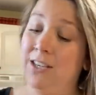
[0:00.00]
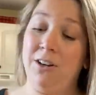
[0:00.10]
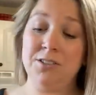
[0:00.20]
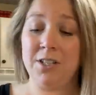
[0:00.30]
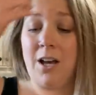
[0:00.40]

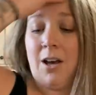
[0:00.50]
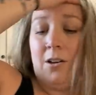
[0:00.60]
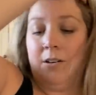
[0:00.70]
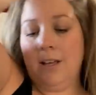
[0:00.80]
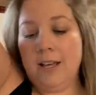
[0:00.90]
years
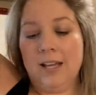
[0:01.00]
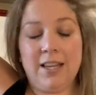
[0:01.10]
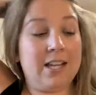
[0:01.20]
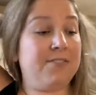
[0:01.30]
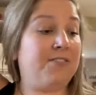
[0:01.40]
ago,
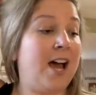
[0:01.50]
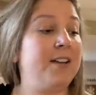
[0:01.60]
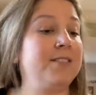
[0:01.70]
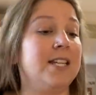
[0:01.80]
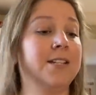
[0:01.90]
like
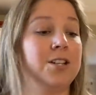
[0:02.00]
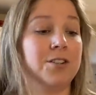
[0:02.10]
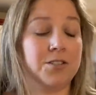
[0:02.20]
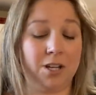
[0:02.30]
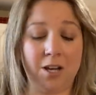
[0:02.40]
5-6
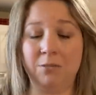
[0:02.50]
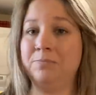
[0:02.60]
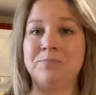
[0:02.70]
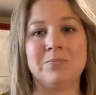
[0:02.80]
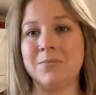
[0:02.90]
years ago,
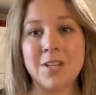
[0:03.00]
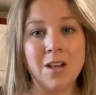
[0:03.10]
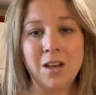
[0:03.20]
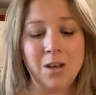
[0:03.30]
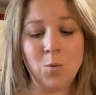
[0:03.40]

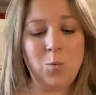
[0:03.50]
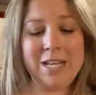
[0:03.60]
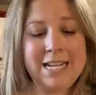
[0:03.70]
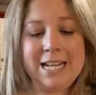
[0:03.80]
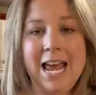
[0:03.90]

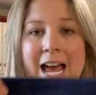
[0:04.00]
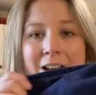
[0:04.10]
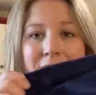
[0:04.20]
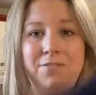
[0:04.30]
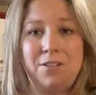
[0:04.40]
we didn't
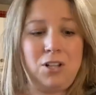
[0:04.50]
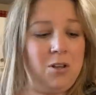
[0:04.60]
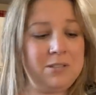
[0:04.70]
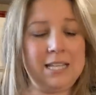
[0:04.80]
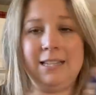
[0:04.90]
have
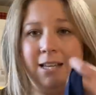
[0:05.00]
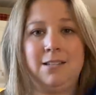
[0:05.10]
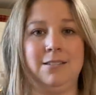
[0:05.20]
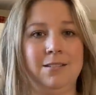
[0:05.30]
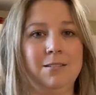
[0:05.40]
clothes like
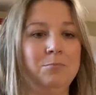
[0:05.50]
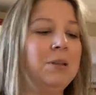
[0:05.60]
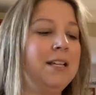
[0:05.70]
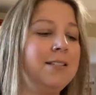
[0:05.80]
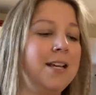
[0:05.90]
this.
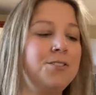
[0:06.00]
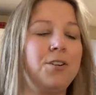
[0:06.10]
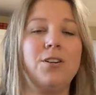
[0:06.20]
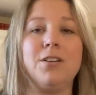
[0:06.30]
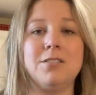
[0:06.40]
Plus size
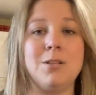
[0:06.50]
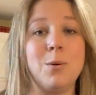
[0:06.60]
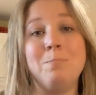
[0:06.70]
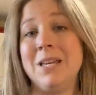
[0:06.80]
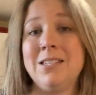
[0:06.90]
girls
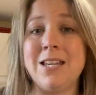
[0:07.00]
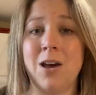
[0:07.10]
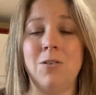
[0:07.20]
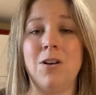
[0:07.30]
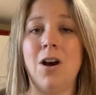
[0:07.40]
missed
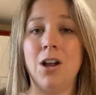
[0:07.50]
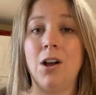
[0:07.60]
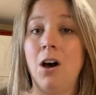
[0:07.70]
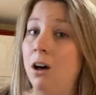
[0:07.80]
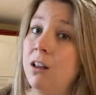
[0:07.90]
out on
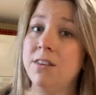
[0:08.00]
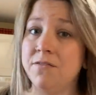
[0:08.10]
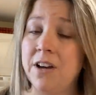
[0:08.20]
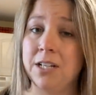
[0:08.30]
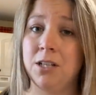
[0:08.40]
all the
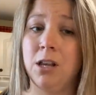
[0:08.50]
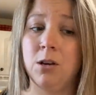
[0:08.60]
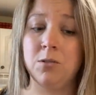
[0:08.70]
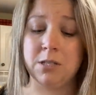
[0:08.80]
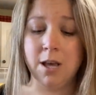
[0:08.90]
fun
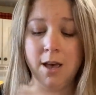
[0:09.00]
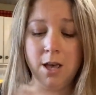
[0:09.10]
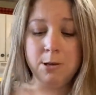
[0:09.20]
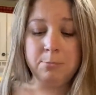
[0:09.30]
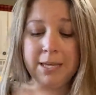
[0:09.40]
clothes
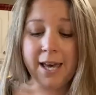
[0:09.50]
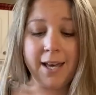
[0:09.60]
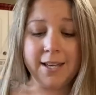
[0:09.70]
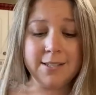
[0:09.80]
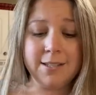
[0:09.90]

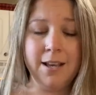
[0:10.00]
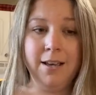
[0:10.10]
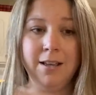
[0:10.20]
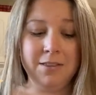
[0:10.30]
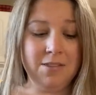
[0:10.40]
because
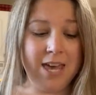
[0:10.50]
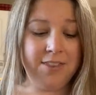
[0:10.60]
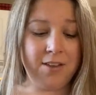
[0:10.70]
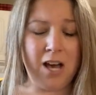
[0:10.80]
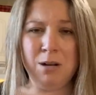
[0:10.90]
they
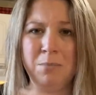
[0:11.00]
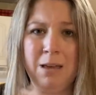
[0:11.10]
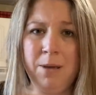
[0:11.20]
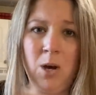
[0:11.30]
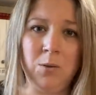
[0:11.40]
thought
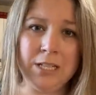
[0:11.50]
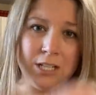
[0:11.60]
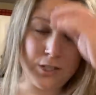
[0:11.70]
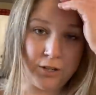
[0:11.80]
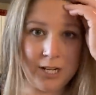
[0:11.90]
maybe only
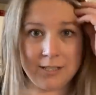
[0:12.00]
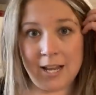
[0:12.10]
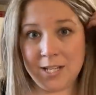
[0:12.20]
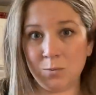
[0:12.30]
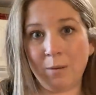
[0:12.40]
straight
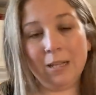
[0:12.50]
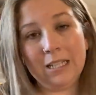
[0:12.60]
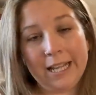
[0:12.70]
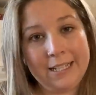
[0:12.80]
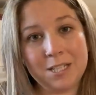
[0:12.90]
size women
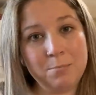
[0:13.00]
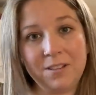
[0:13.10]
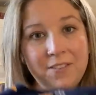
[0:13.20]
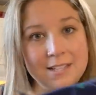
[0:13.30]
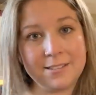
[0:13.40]
like to
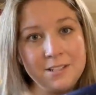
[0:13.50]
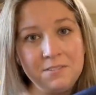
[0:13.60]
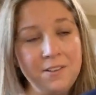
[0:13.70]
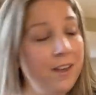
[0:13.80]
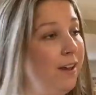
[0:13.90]
be
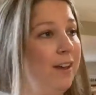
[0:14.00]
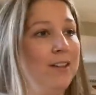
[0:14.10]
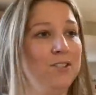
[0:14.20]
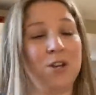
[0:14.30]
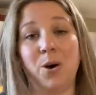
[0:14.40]
festive.
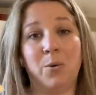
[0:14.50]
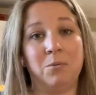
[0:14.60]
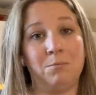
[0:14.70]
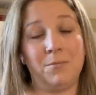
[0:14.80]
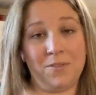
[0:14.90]

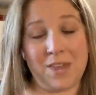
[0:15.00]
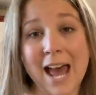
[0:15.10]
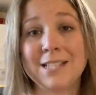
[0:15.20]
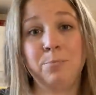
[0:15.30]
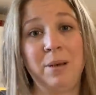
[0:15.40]
So
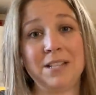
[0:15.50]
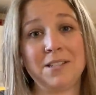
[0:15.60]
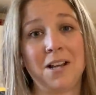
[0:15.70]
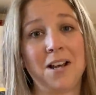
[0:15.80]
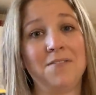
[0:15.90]
that's a
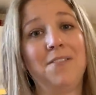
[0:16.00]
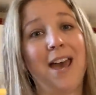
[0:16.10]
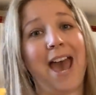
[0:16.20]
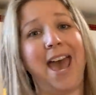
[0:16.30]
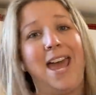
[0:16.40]
piss off,
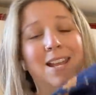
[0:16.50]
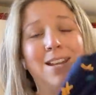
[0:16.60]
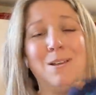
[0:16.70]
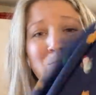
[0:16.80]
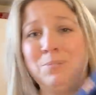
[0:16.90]

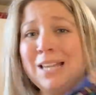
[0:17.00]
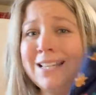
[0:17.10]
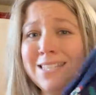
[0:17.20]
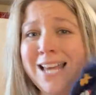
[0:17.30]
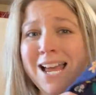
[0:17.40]
and
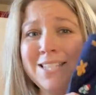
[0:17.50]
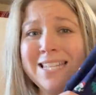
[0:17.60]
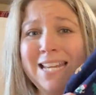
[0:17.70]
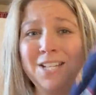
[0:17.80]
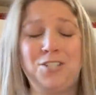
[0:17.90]
plus size
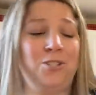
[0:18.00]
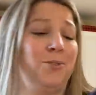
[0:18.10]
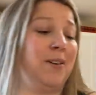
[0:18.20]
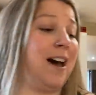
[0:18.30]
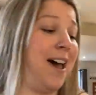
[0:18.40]
need it
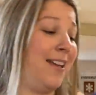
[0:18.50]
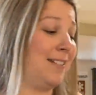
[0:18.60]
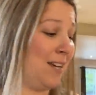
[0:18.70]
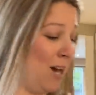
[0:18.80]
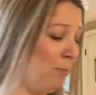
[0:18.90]
too,
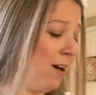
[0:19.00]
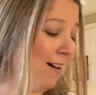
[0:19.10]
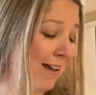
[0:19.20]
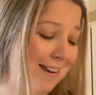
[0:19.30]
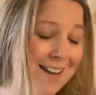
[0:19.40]
guys. Come
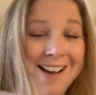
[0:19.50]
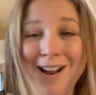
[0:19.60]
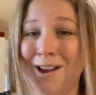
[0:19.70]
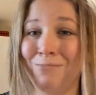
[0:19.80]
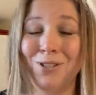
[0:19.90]
on.
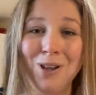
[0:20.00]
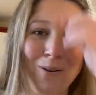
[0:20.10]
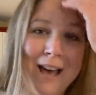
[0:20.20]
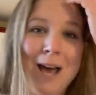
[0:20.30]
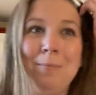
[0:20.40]
I'm
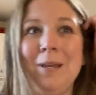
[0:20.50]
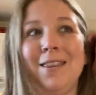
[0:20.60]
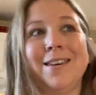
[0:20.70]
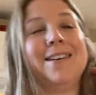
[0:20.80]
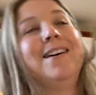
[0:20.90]
so happy
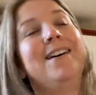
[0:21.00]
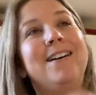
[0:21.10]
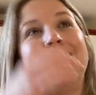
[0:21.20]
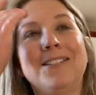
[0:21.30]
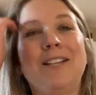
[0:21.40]
the
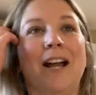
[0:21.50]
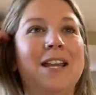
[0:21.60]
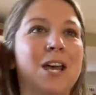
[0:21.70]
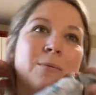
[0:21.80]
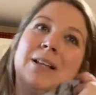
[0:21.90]

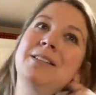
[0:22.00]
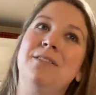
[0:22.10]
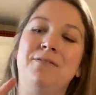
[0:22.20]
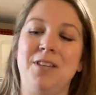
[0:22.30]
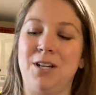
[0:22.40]
dynamics
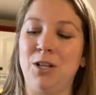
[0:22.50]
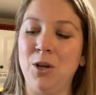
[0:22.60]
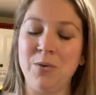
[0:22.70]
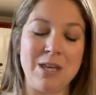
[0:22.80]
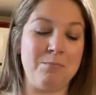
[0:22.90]
of the
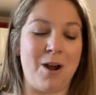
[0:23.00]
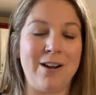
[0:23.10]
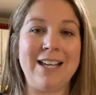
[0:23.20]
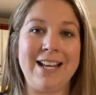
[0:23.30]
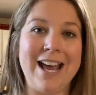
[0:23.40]
clothing
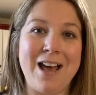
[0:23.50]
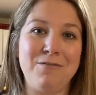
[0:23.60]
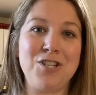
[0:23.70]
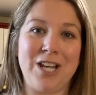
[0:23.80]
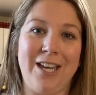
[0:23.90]
market
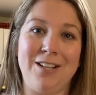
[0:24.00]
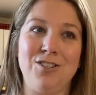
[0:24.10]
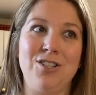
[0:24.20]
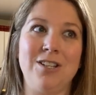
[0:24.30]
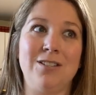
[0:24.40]
have
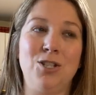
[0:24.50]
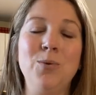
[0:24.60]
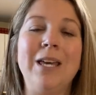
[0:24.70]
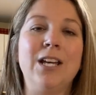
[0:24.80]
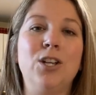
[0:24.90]
changed
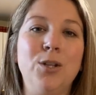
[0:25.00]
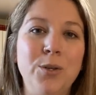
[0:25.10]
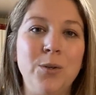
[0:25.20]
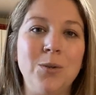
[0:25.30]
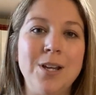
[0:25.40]
to
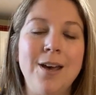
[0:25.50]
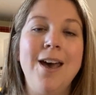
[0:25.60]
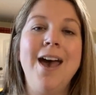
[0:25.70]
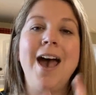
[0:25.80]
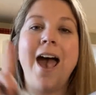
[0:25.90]
include
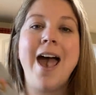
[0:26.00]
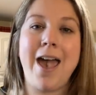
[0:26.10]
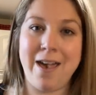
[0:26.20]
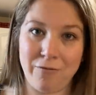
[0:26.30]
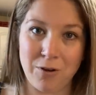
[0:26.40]

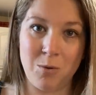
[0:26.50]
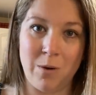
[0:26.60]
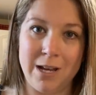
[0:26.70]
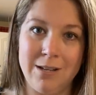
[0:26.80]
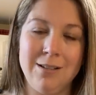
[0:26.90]

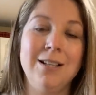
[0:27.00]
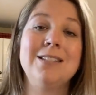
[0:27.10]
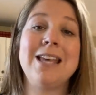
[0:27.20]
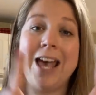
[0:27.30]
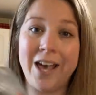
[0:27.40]
everyone,
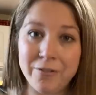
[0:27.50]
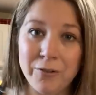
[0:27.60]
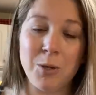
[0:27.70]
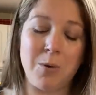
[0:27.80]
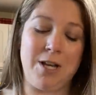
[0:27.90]
because
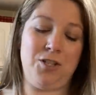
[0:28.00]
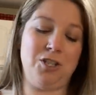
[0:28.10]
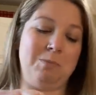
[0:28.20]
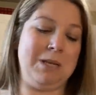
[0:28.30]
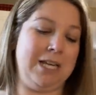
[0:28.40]
everyone
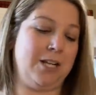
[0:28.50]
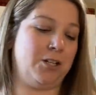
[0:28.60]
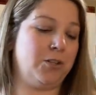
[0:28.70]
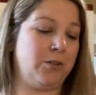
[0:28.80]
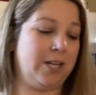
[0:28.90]
should be
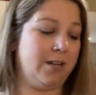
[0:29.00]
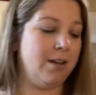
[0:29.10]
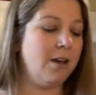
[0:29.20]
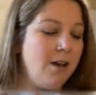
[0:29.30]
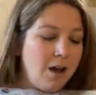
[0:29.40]

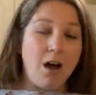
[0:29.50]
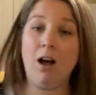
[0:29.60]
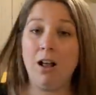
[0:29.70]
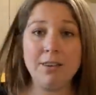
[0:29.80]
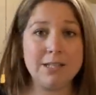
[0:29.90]
included
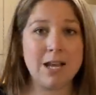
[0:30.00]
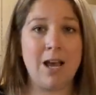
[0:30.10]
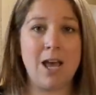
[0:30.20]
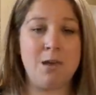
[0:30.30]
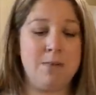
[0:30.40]
all the
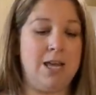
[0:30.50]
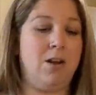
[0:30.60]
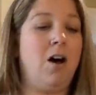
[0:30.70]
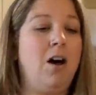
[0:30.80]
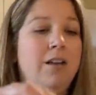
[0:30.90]
time
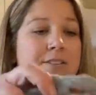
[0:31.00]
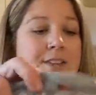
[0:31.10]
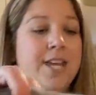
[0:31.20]
in all